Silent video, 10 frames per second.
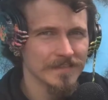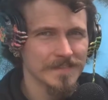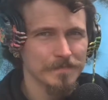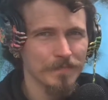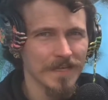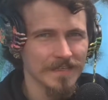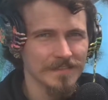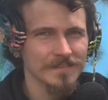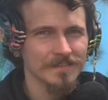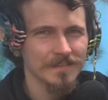a
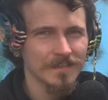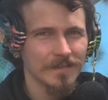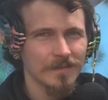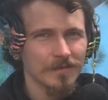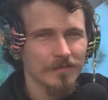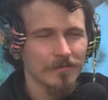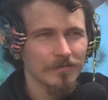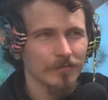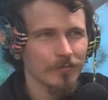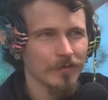space
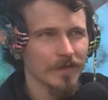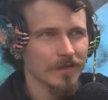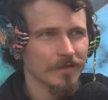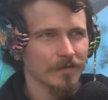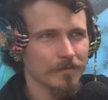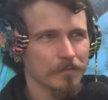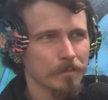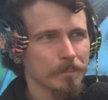where